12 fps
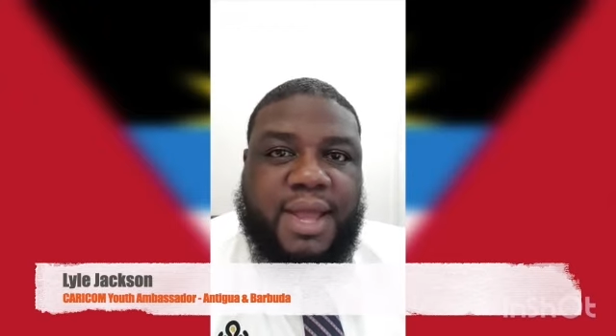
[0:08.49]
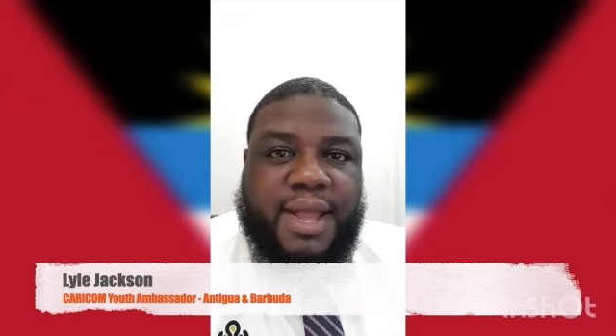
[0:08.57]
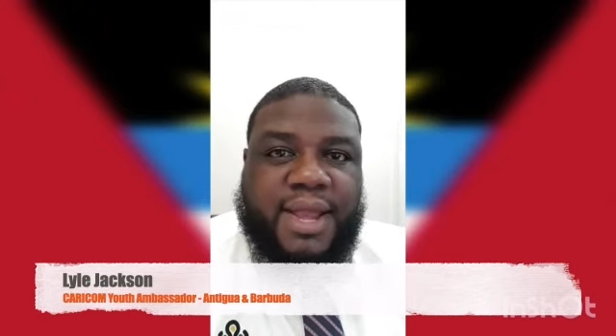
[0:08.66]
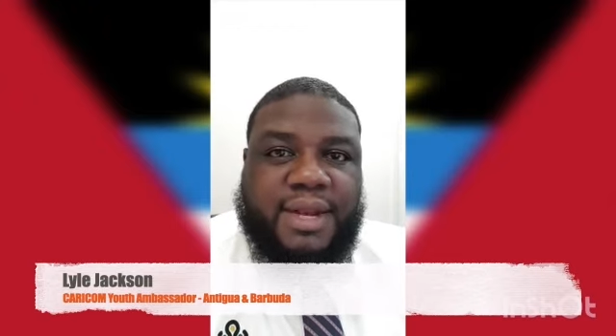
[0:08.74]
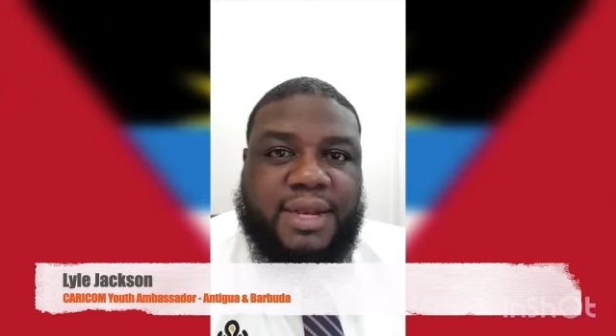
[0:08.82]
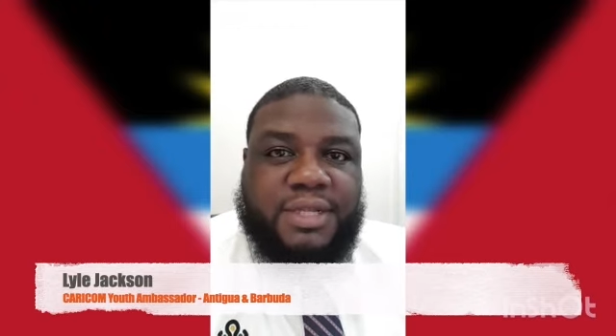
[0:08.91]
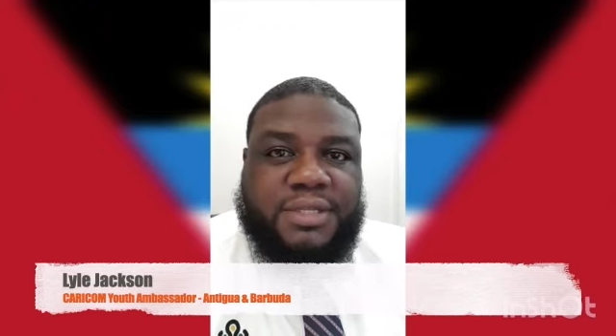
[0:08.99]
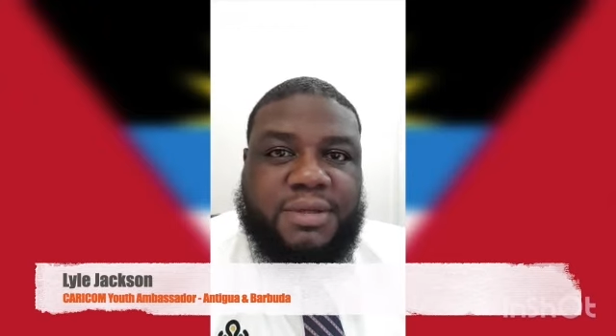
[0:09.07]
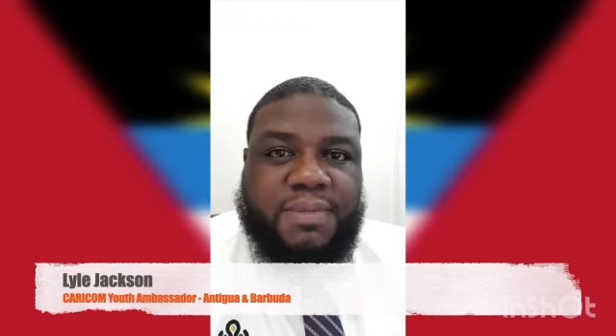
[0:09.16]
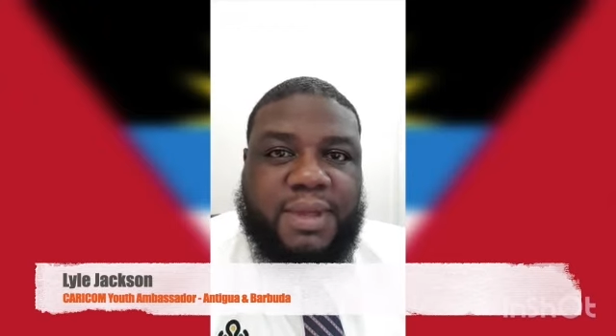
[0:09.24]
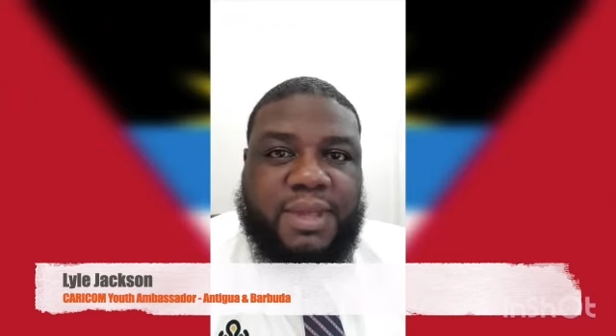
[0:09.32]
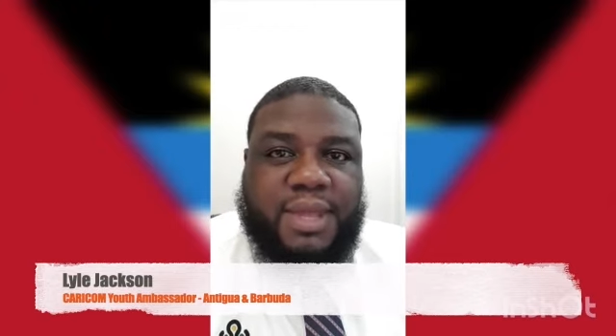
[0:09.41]
And
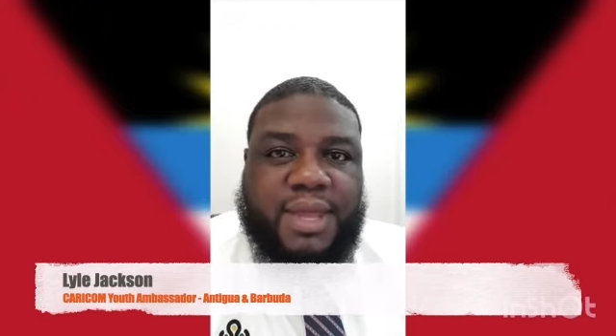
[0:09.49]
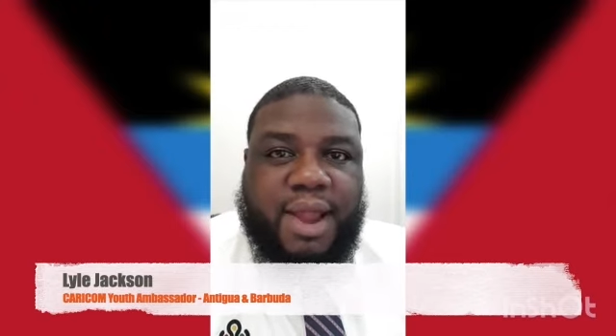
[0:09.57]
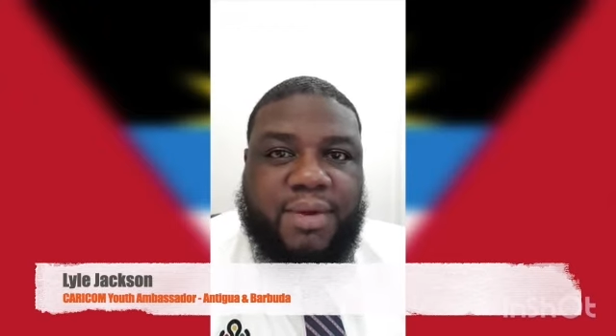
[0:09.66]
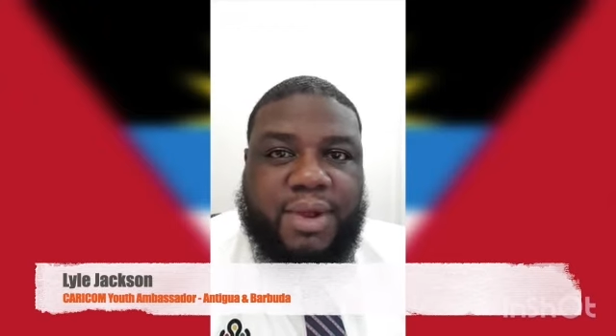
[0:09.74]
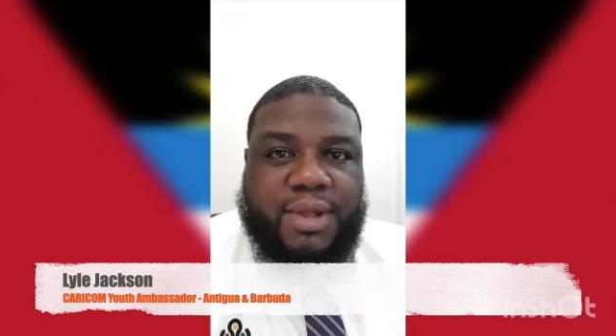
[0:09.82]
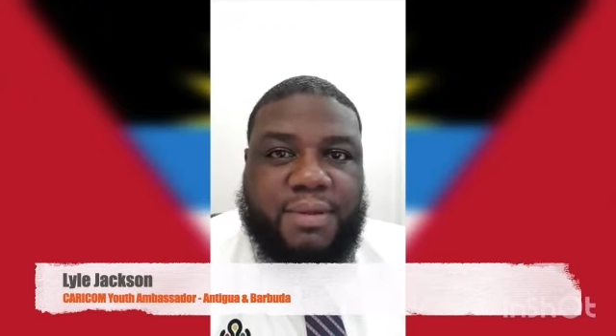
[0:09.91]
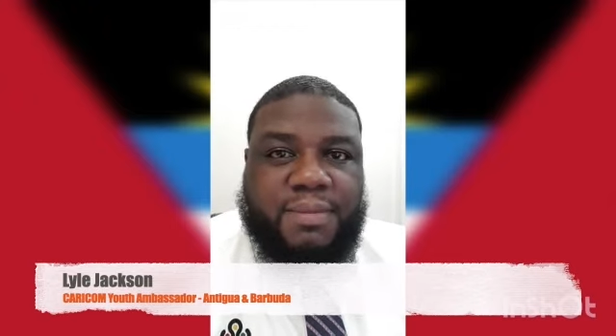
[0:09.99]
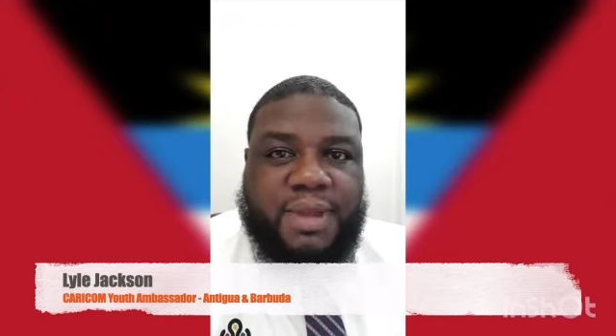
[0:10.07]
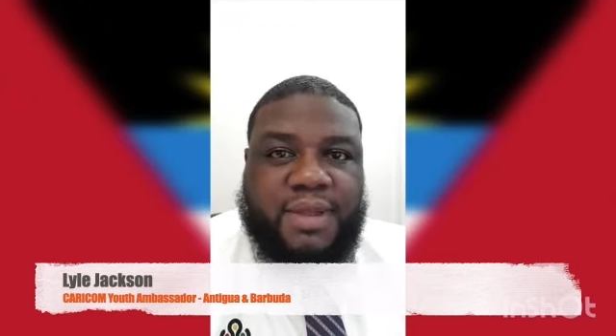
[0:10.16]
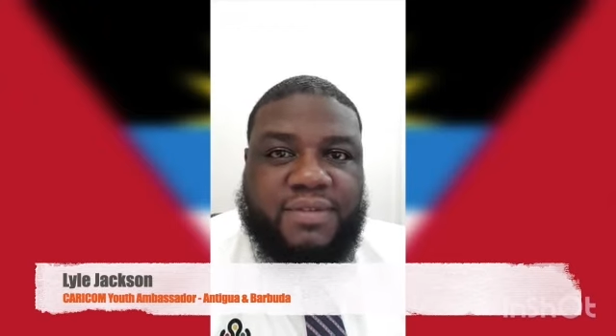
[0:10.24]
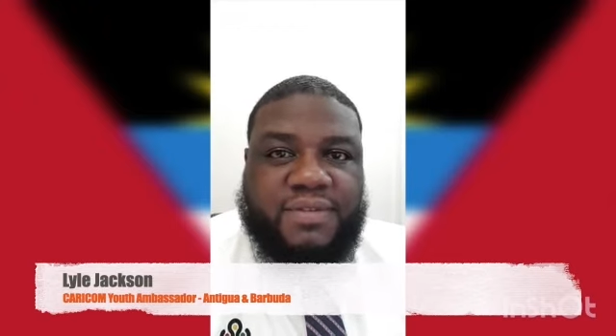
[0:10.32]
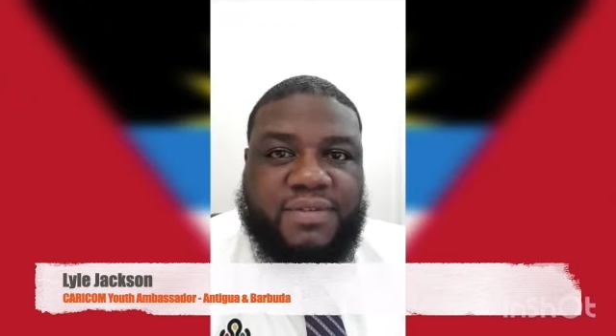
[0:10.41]
to me, CARICOM
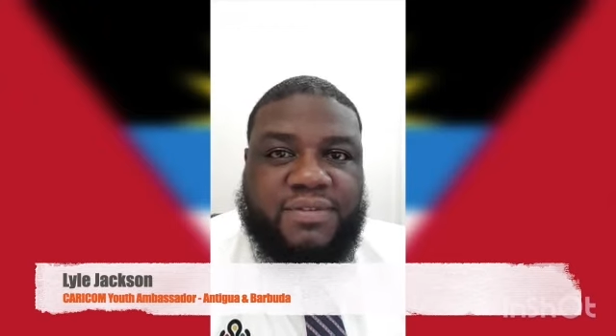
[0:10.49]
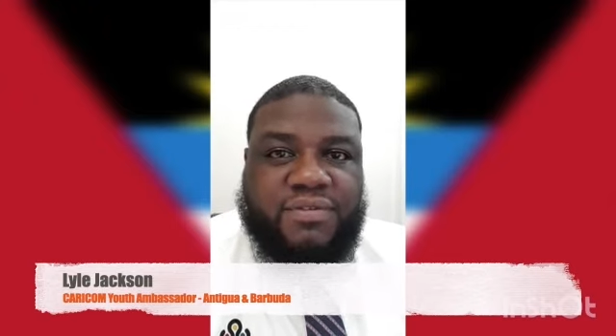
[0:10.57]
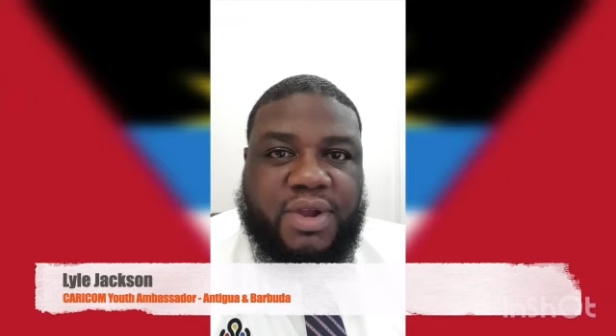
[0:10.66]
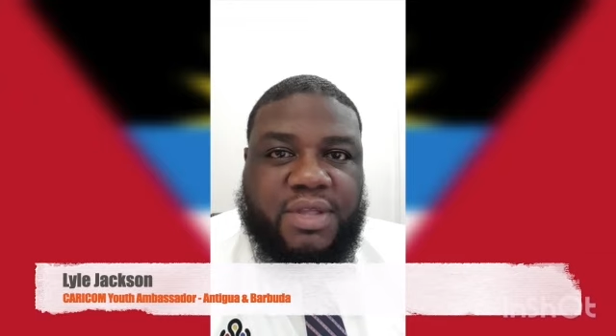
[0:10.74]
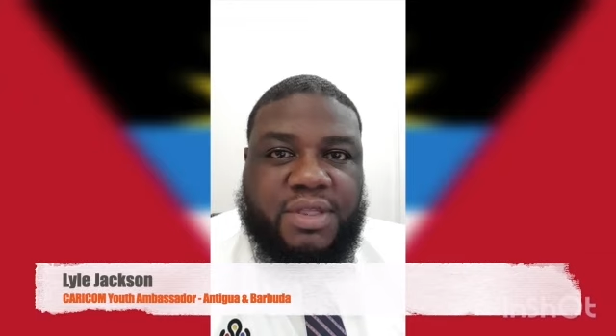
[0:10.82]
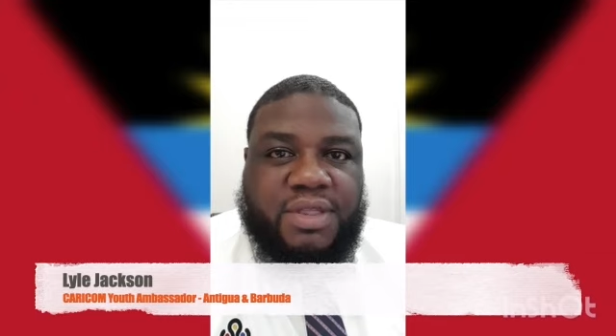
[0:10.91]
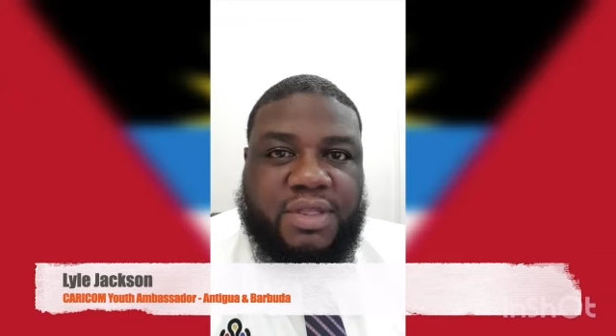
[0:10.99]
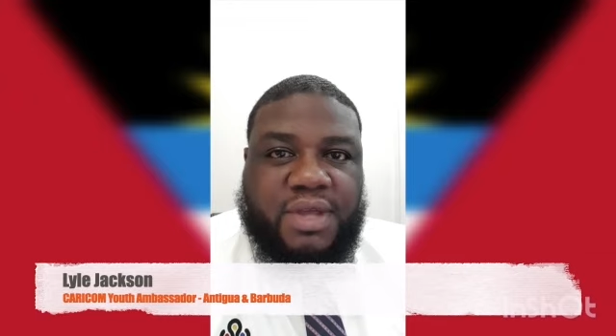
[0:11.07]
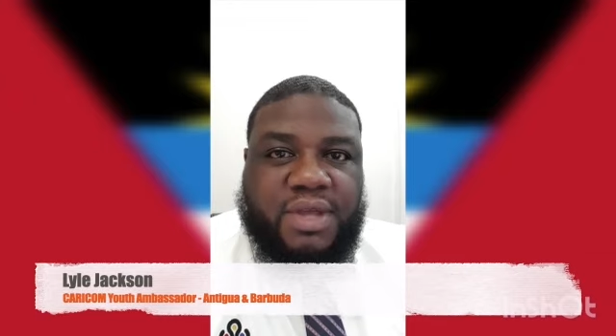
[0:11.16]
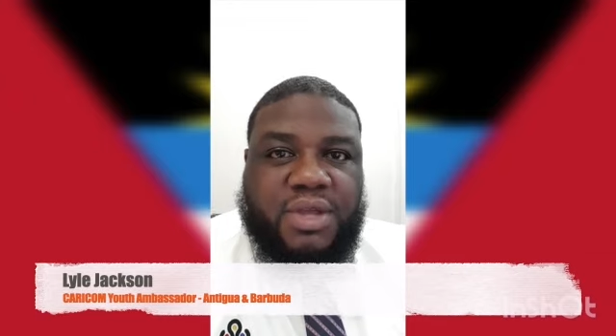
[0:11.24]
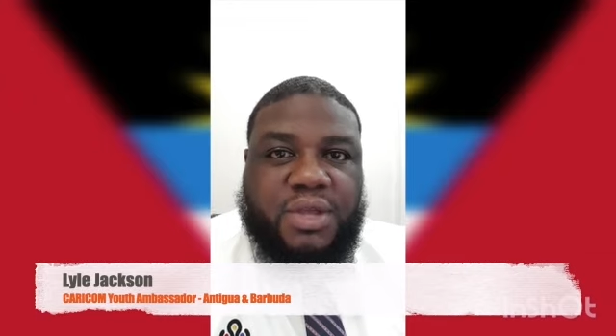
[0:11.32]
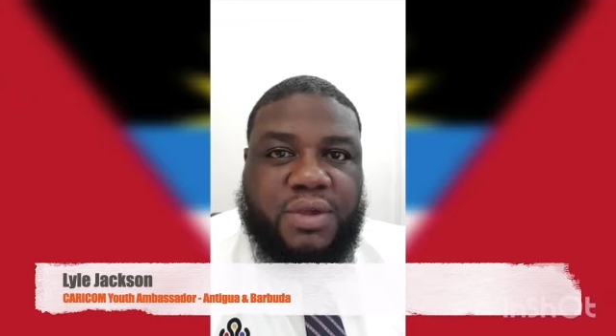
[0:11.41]
means strength,
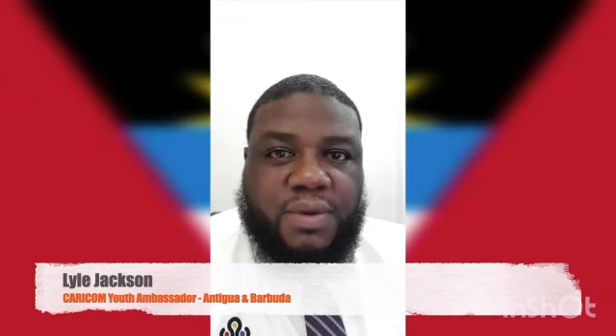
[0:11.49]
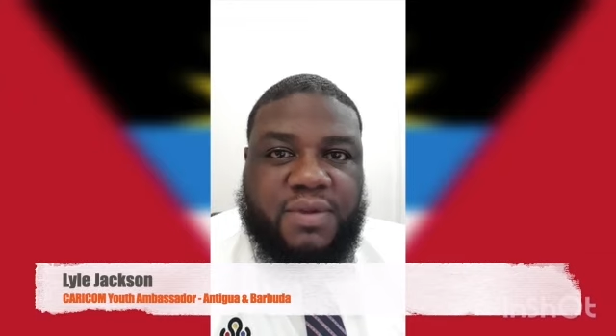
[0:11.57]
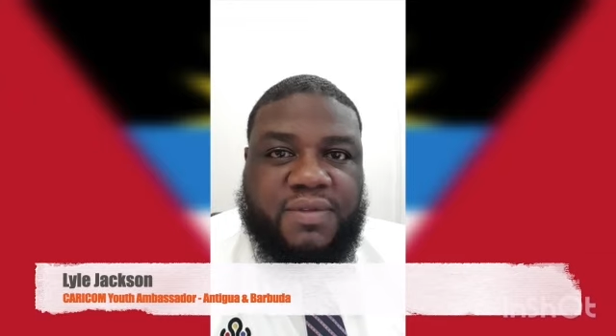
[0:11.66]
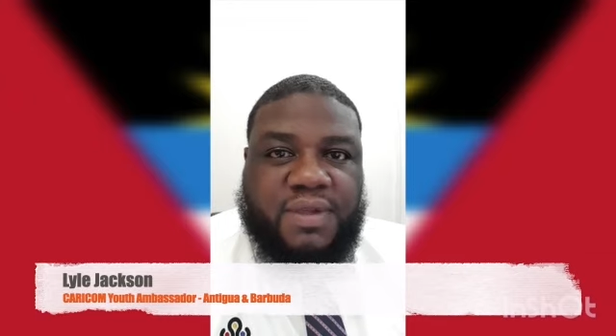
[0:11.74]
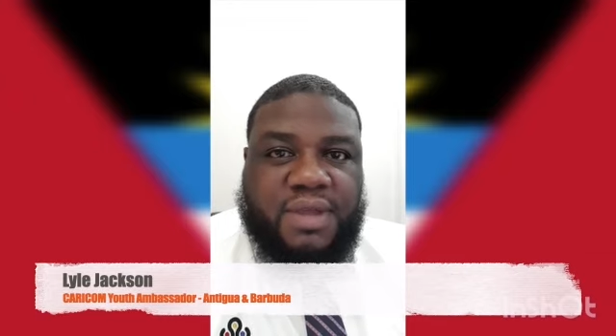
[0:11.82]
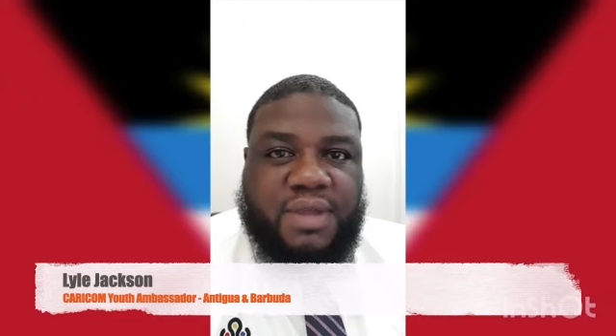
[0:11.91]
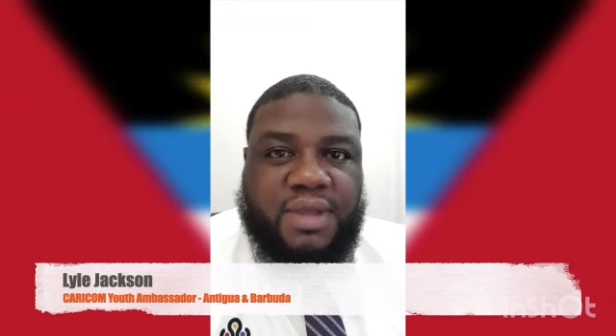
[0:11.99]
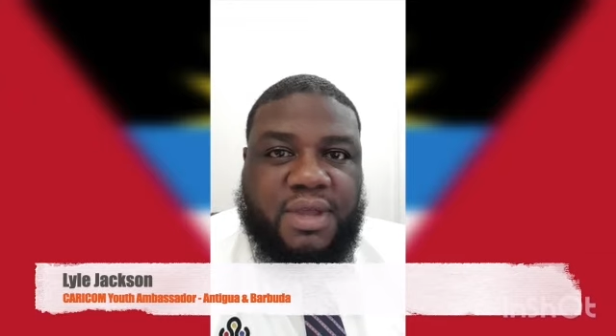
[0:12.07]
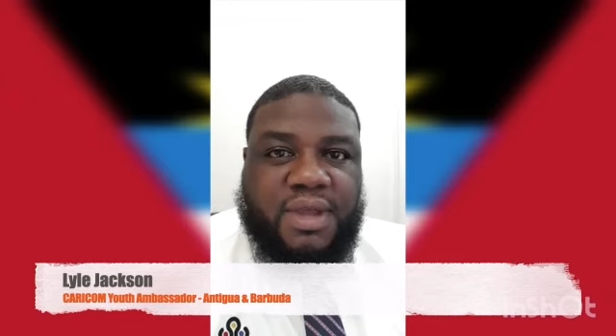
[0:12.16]
unity,